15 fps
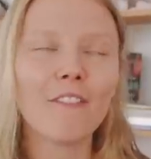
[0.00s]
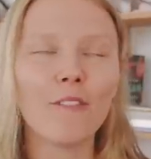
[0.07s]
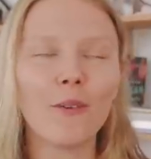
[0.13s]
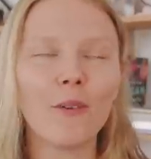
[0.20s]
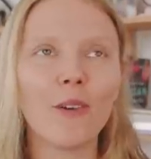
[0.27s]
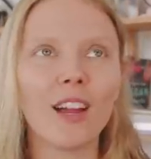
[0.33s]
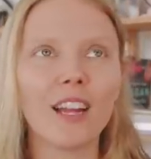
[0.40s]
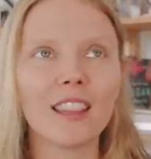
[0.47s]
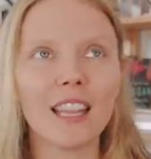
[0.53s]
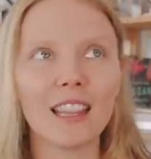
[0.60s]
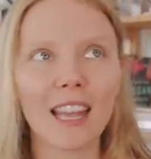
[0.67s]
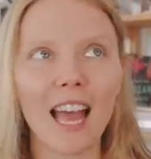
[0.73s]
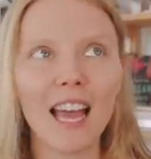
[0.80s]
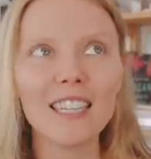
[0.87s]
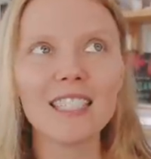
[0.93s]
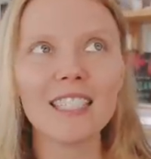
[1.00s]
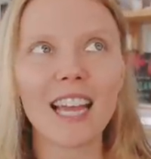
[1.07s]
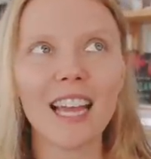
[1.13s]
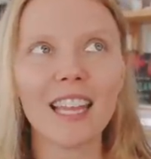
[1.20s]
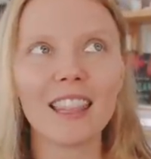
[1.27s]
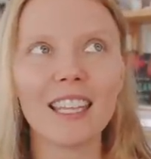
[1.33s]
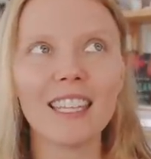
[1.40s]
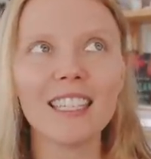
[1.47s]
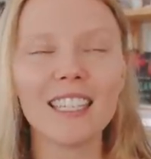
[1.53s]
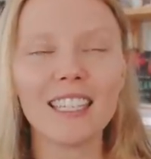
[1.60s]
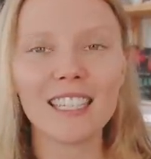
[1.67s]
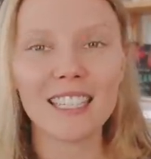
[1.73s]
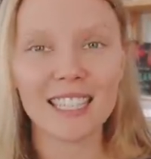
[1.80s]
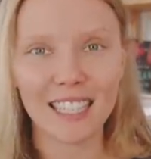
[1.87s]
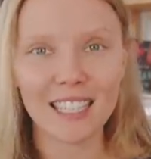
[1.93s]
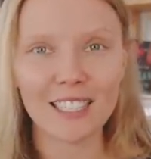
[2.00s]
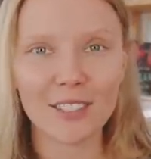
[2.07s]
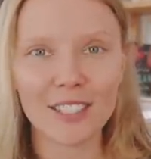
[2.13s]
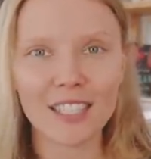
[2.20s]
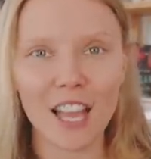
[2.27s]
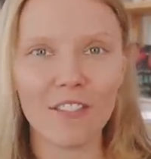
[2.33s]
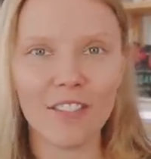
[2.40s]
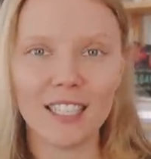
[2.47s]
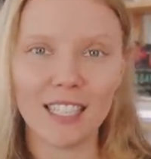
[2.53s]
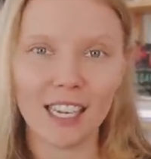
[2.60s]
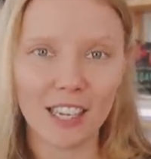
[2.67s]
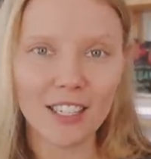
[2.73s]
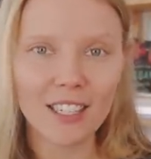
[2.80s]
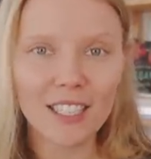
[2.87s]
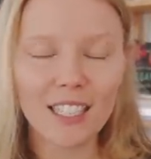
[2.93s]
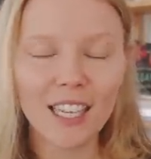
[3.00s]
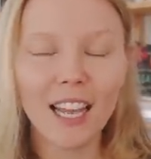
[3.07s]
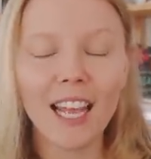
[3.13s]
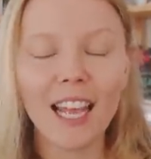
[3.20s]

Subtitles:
for the last, I think, 6 or 7 years.